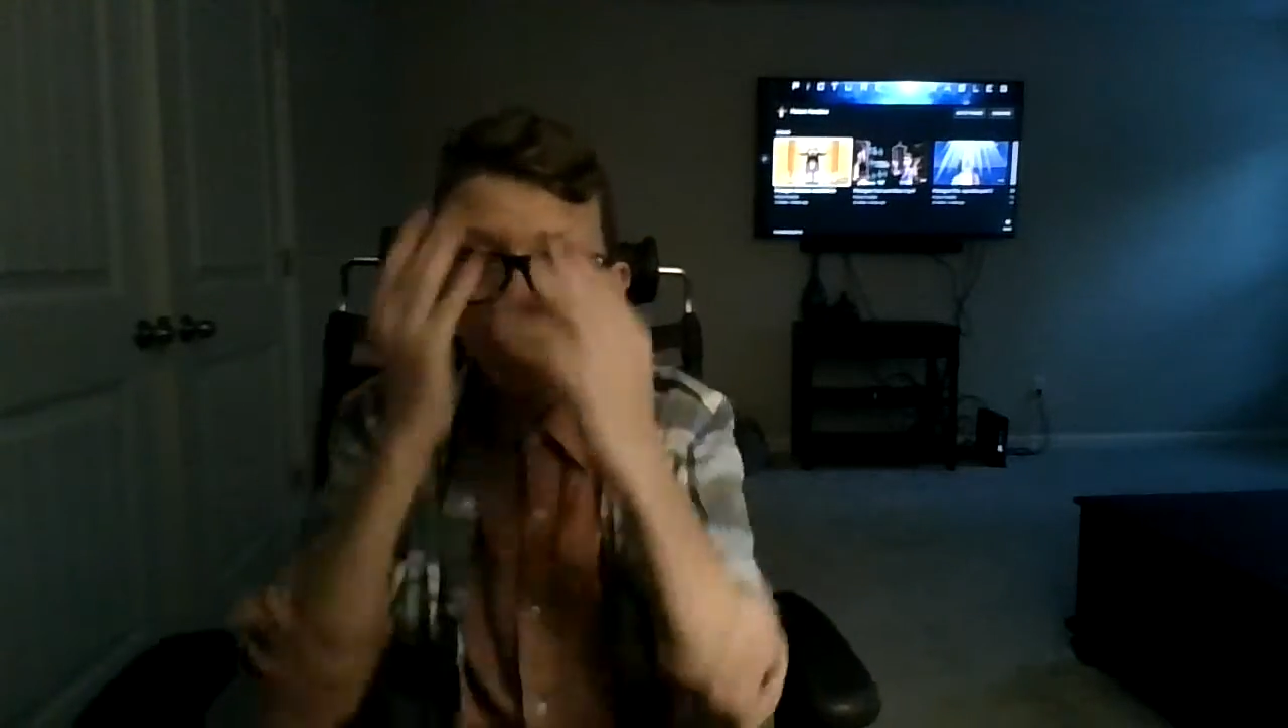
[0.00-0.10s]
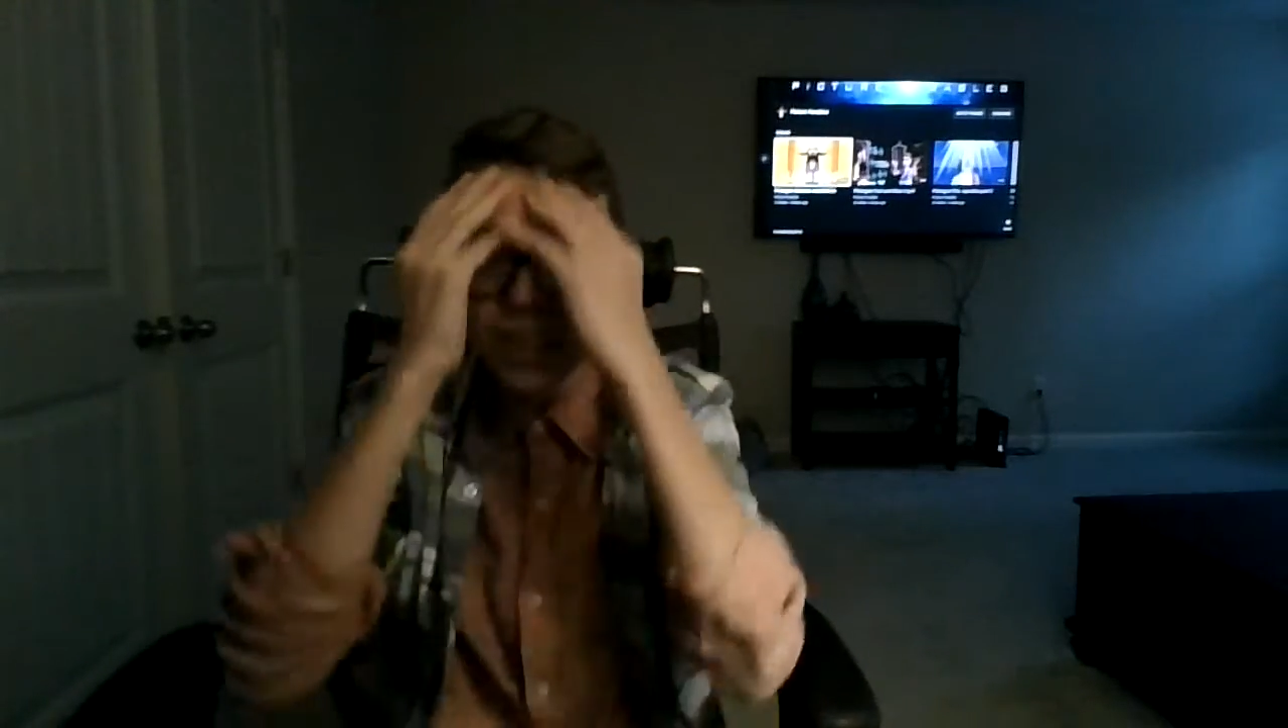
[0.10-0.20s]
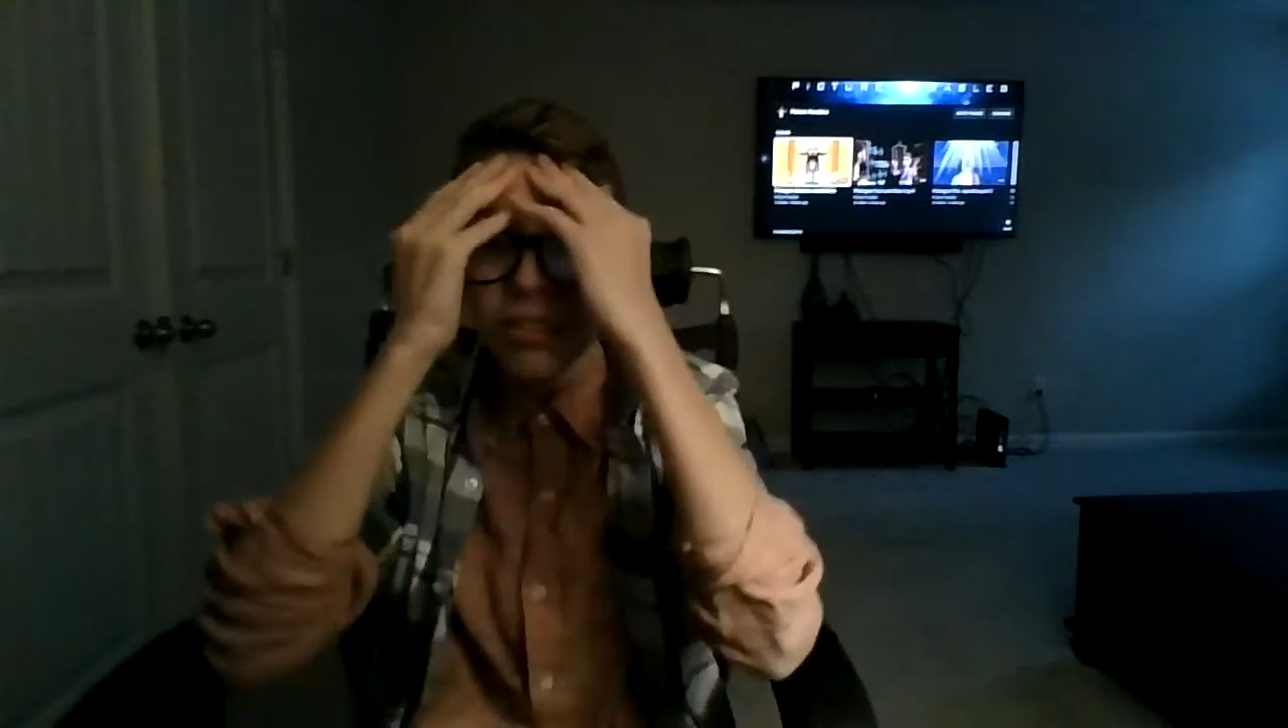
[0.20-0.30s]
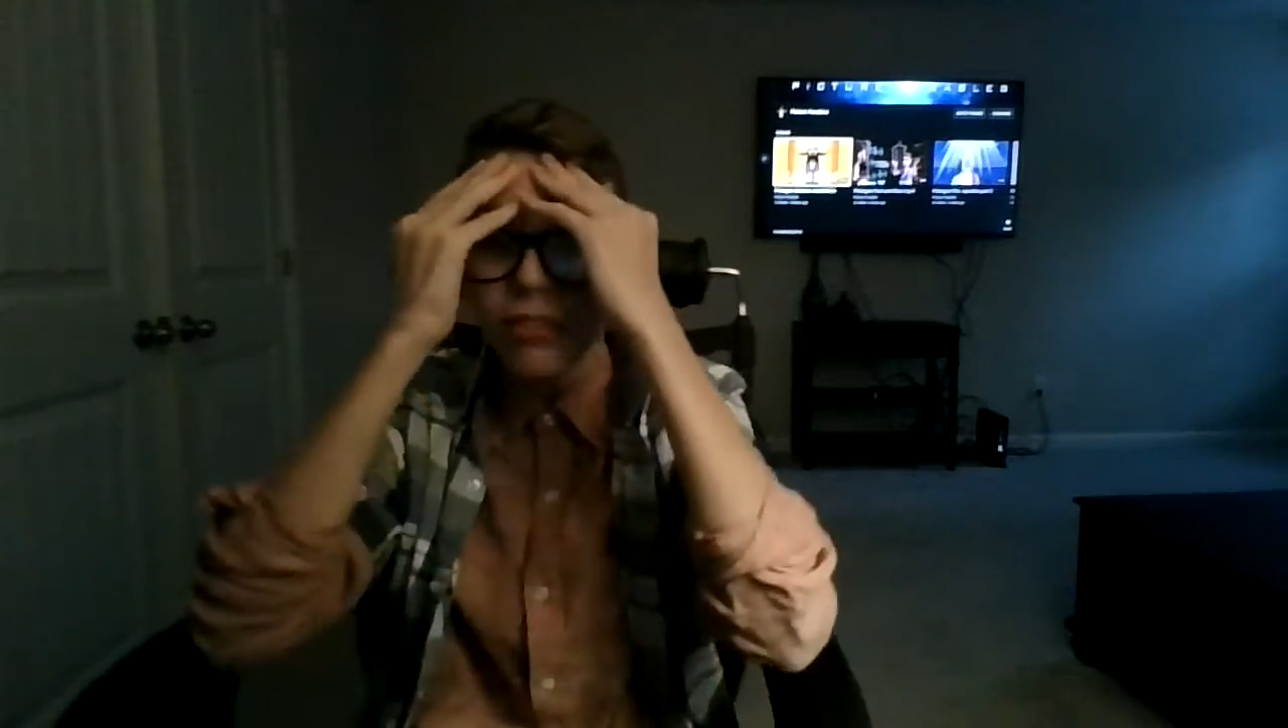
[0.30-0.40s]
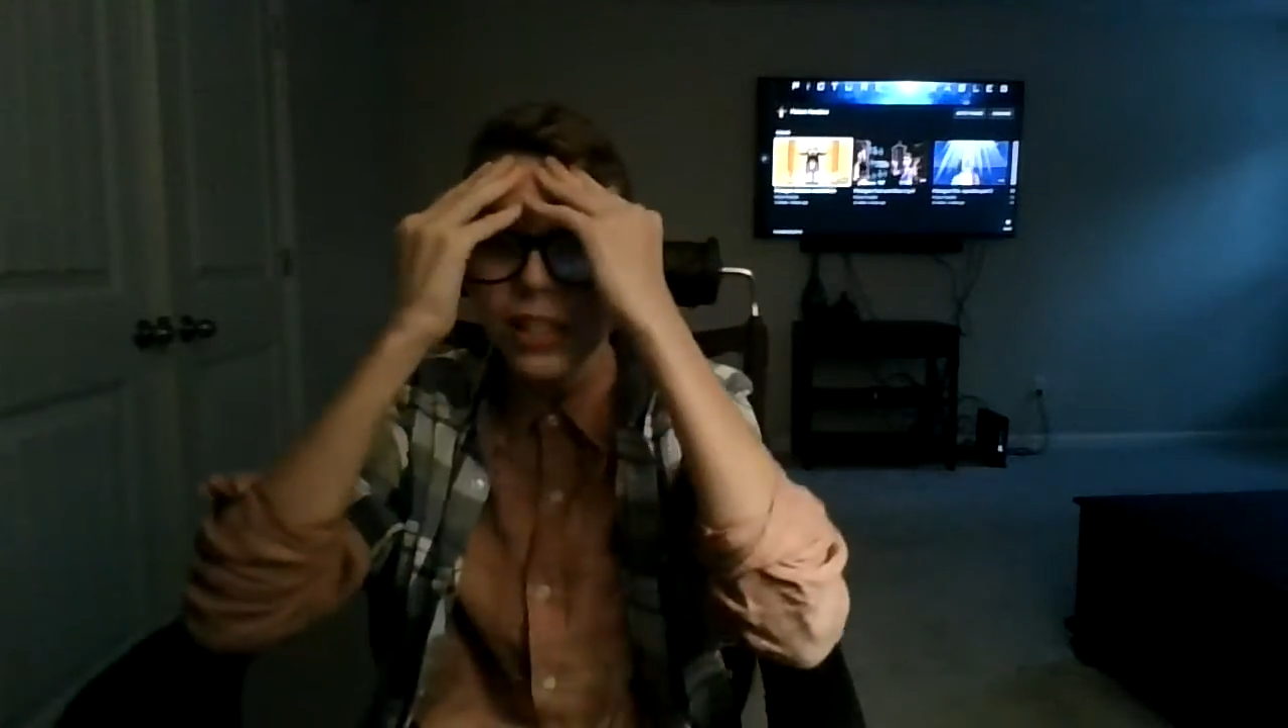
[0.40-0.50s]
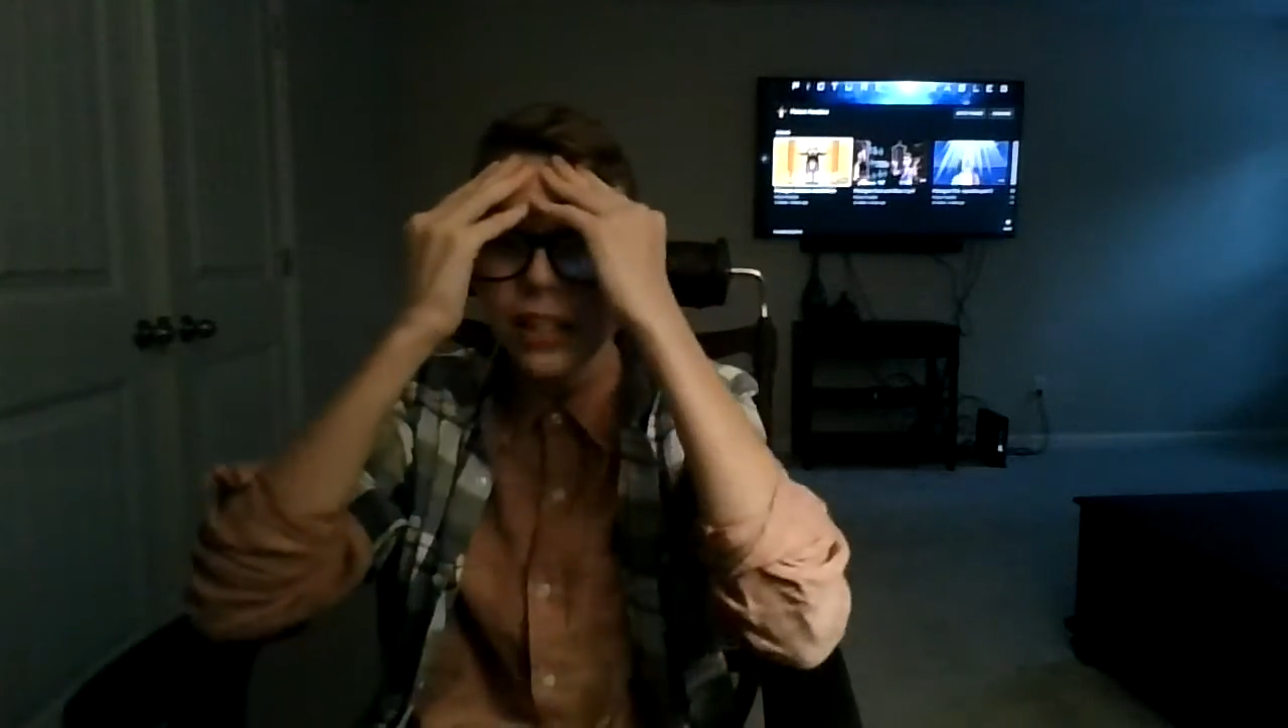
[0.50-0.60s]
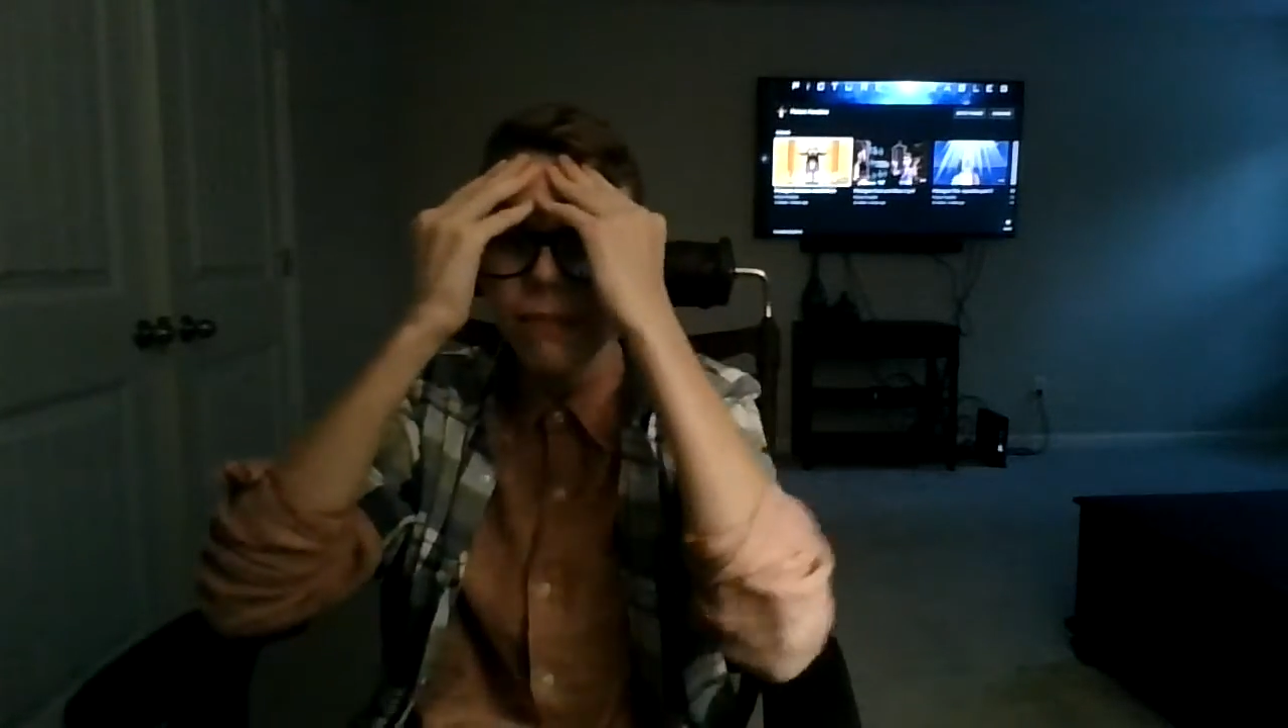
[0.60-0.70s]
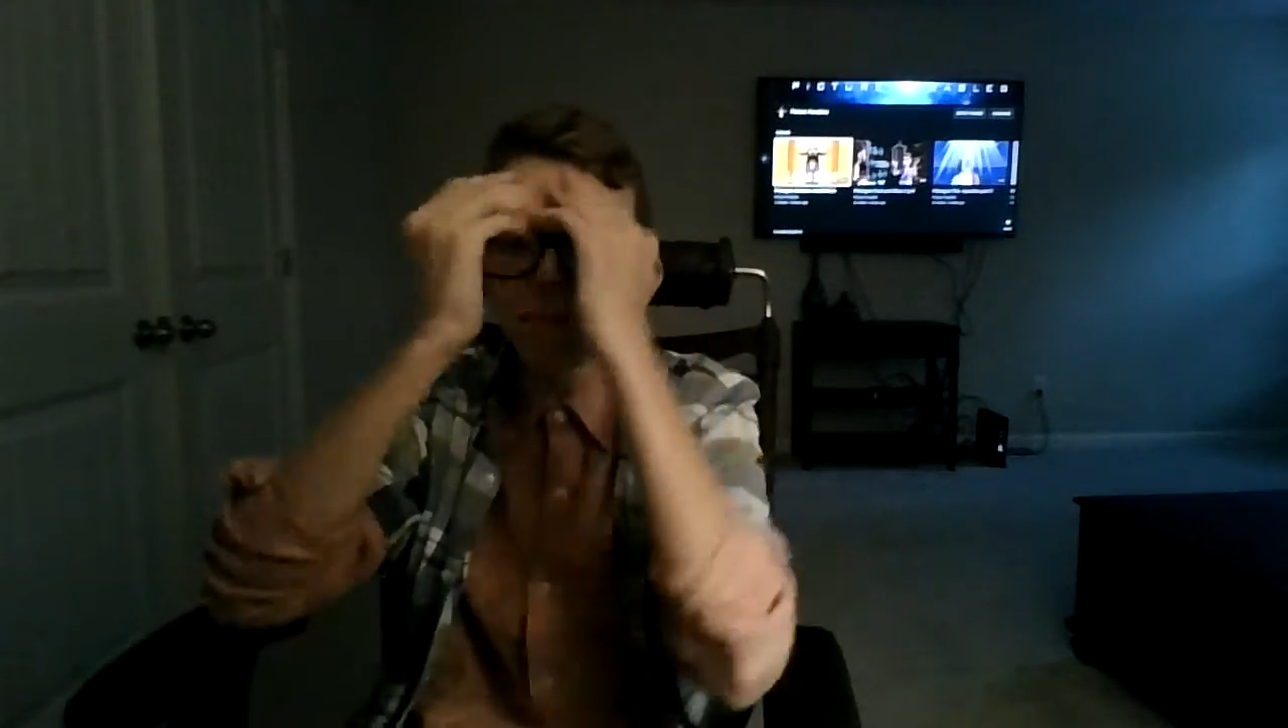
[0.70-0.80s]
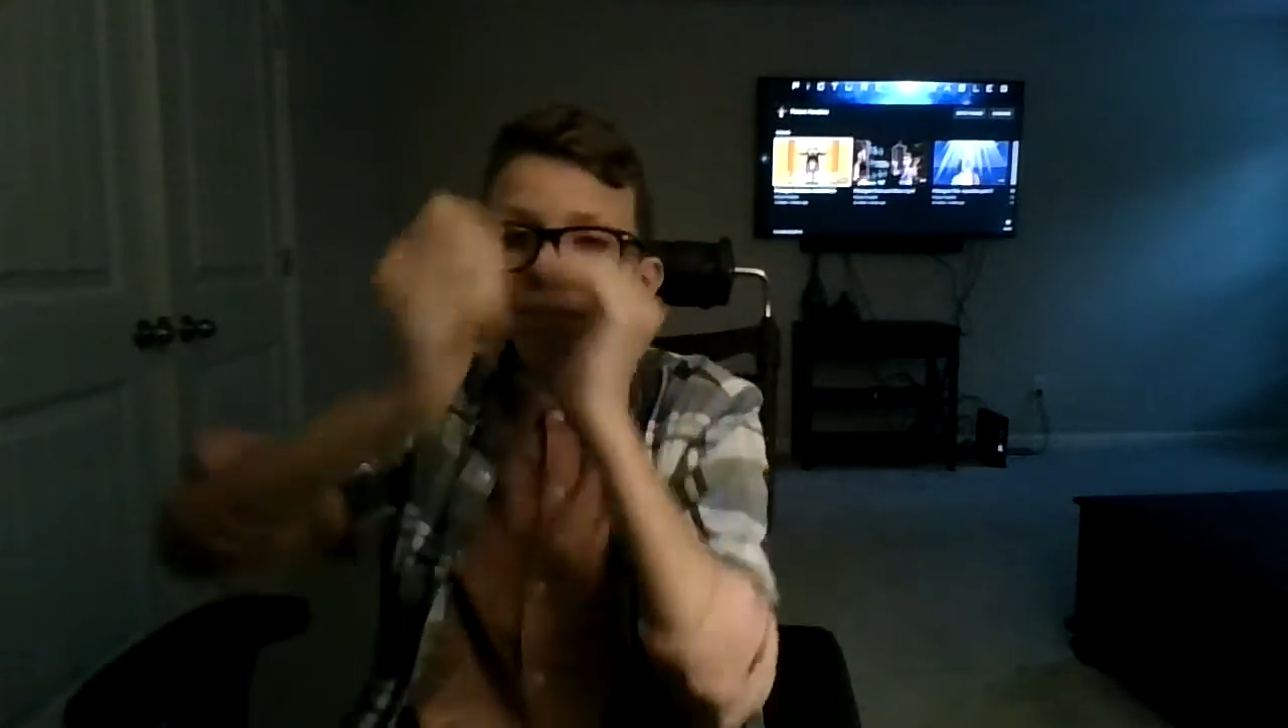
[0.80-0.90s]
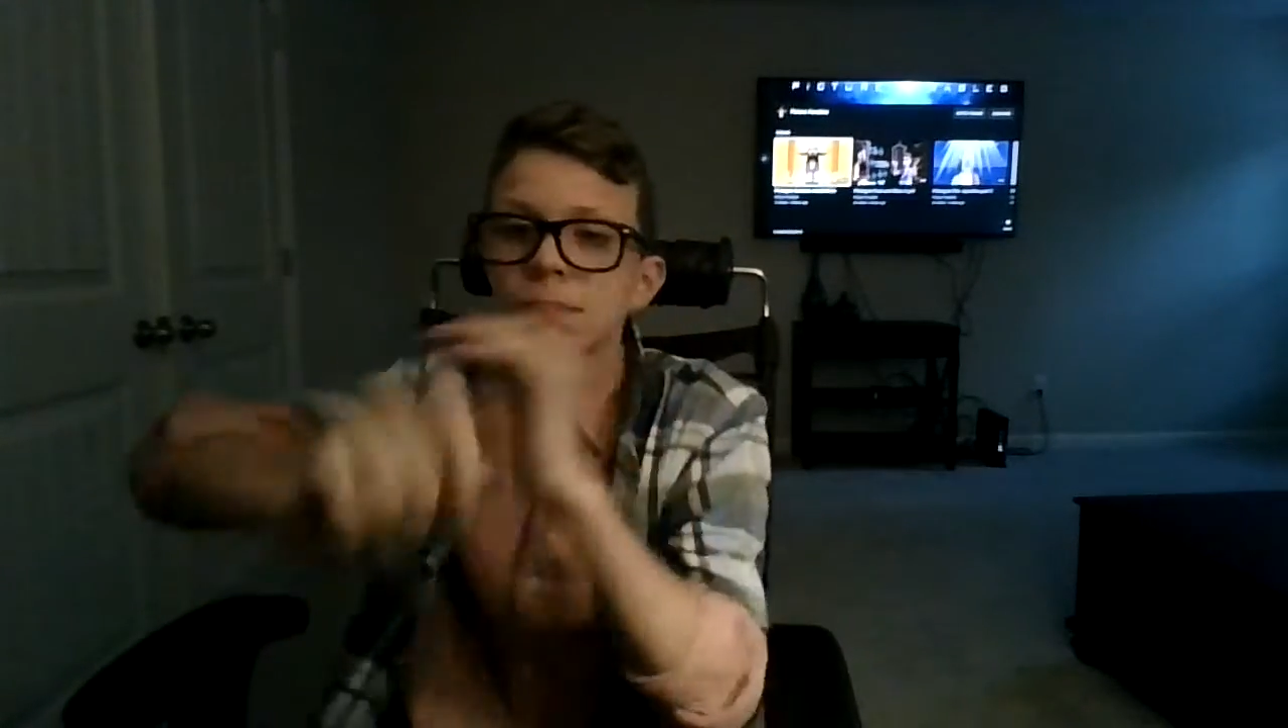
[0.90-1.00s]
literally